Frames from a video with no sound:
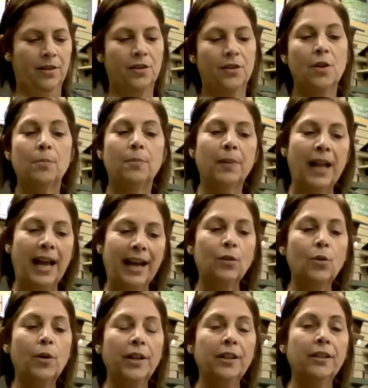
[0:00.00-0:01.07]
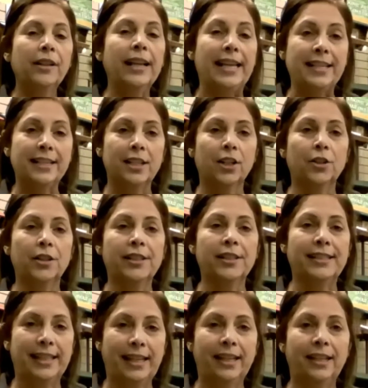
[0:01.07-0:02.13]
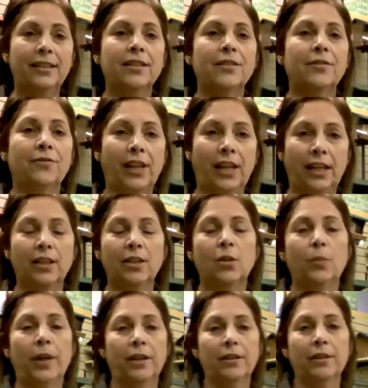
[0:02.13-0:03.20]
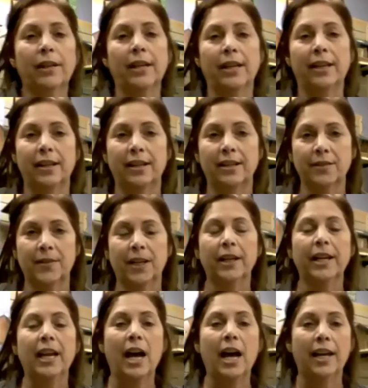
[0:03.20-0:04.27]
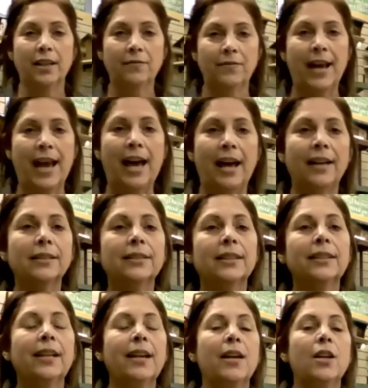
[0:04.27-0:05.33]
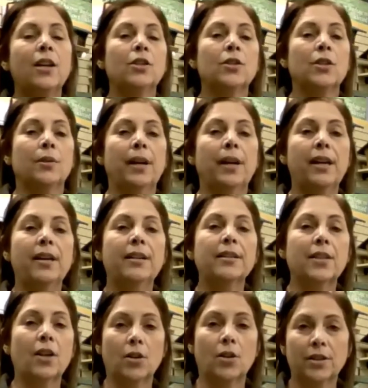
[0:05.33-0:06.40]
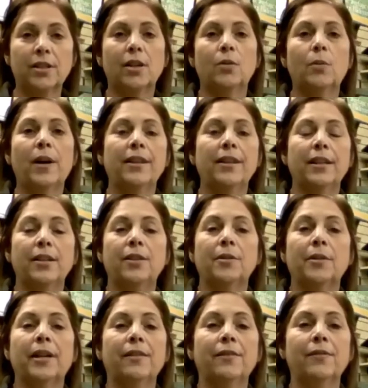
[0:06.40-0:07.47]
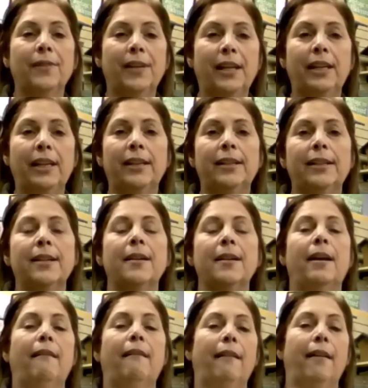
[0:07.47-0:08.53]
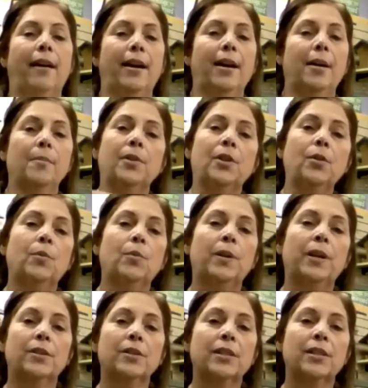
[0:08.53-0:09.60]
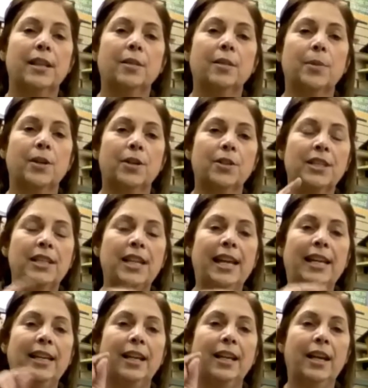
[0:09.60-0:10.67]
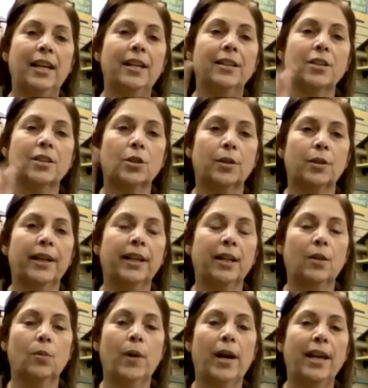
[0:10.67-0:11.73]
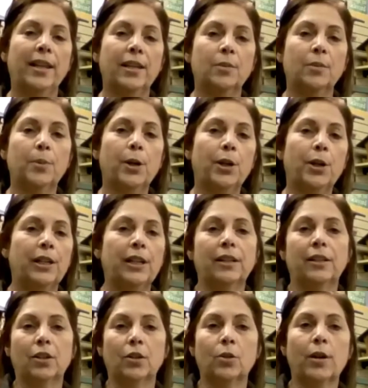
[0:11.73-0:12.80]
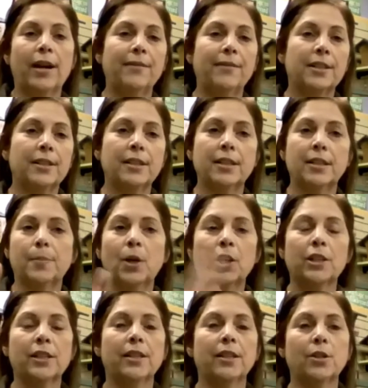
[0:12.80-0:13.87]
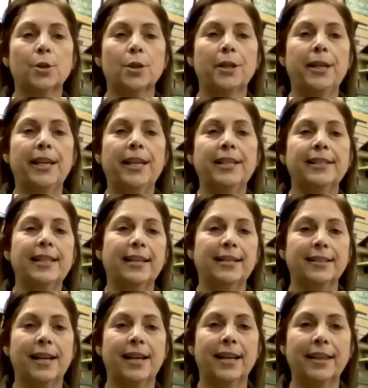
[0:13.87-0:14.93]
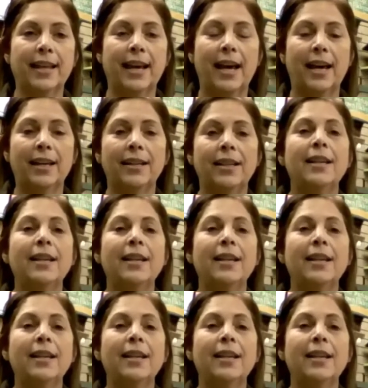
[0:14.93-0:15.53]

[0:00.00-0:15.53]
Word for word: So black oil is a good seed to feed in the winter. It is very high in fat. So it is also one that you can feed. Um, you will see the birds taking it and storing it away. They'll put it in little crevices, barks of the trees, things like that.